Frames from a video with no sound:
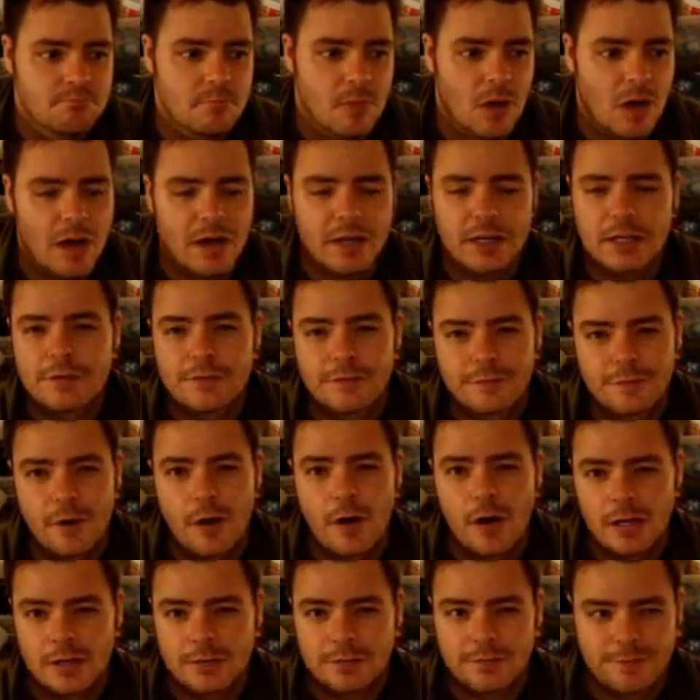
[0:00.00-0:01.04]
only
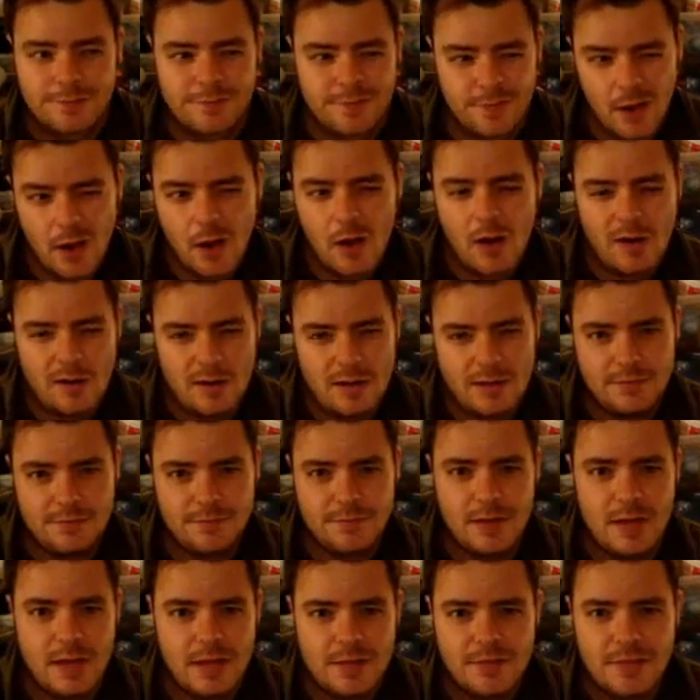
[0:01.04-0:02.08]
fired five
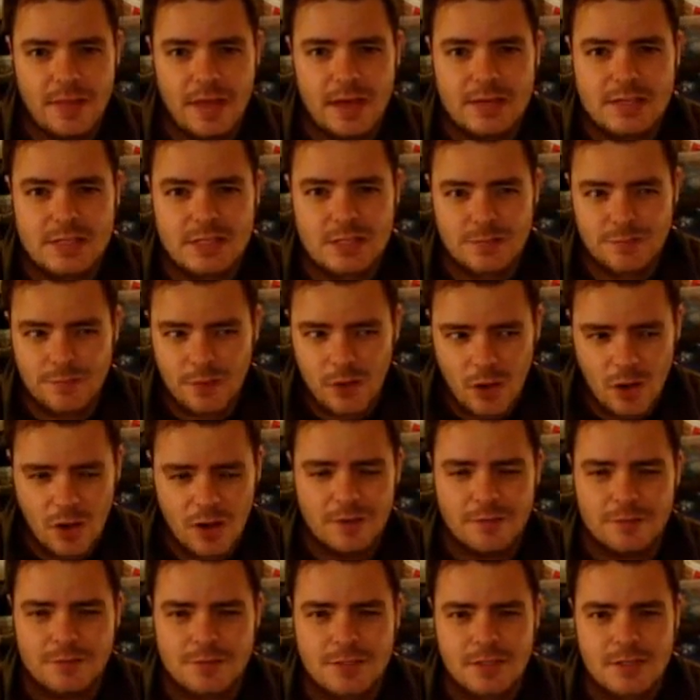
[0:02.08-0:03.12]
and they
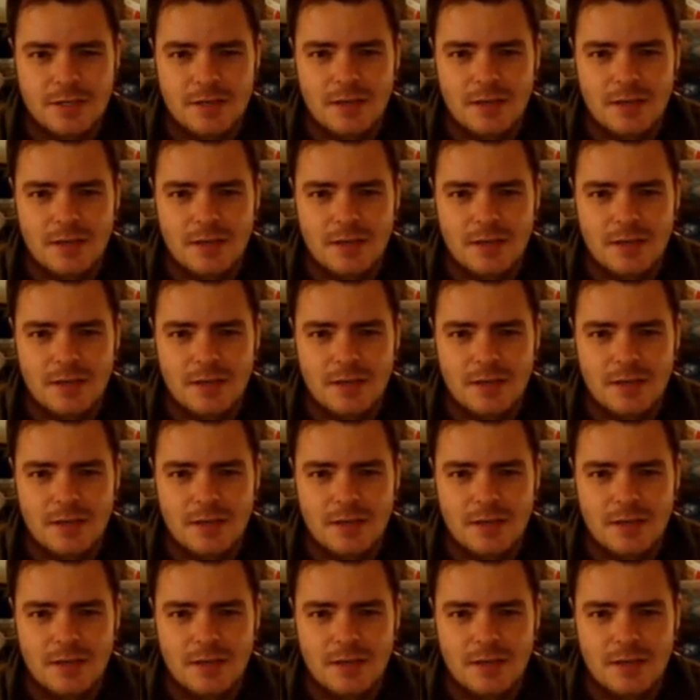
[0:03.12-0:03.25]
survived.